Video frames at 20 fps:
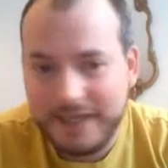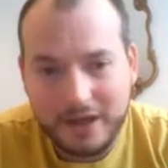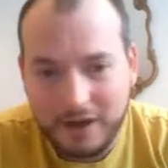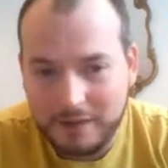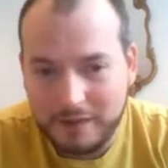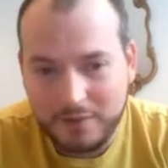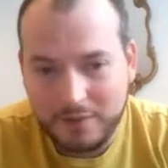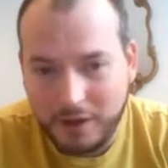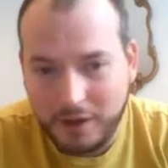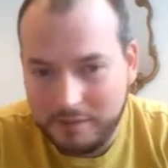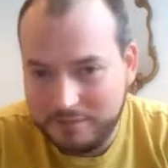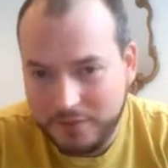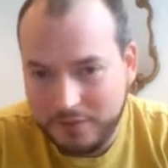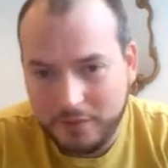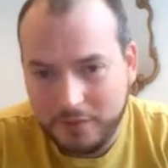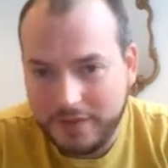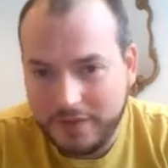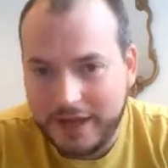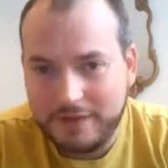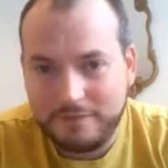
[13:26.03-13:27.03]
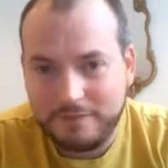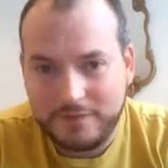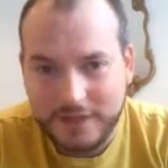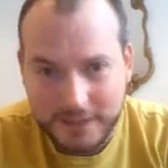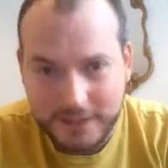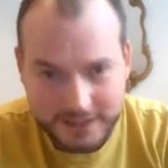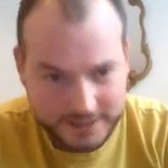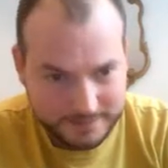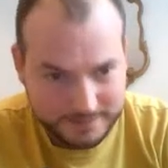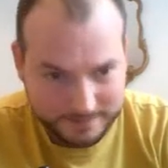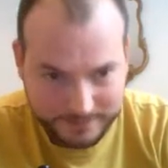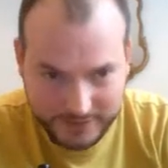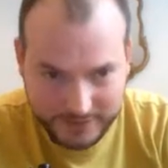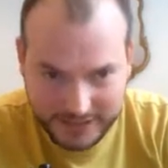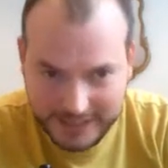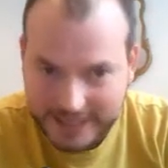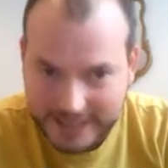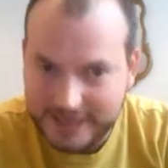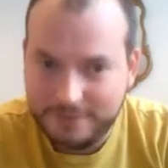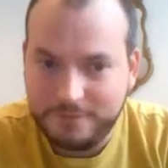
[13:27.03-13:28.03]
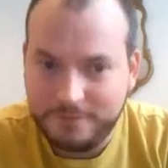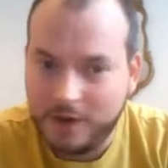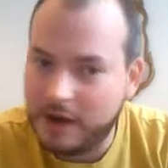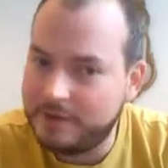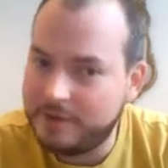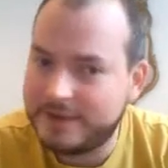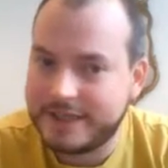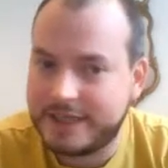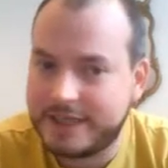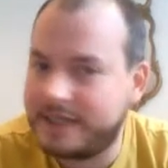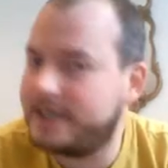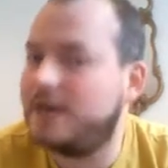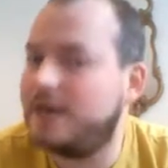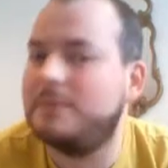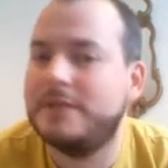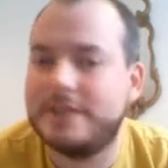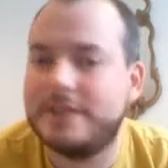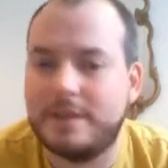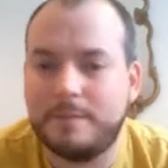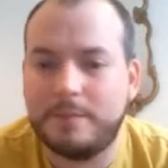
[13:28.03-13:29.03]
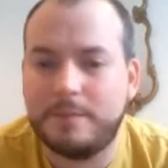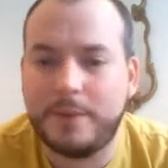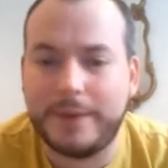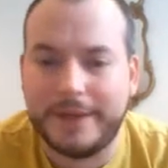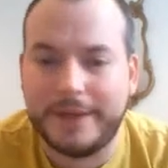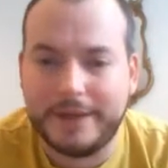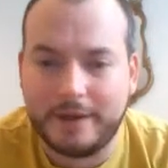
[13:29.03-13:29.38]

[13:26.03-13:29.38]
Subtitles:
I'm not that fussed, and e5 is going to come at some point.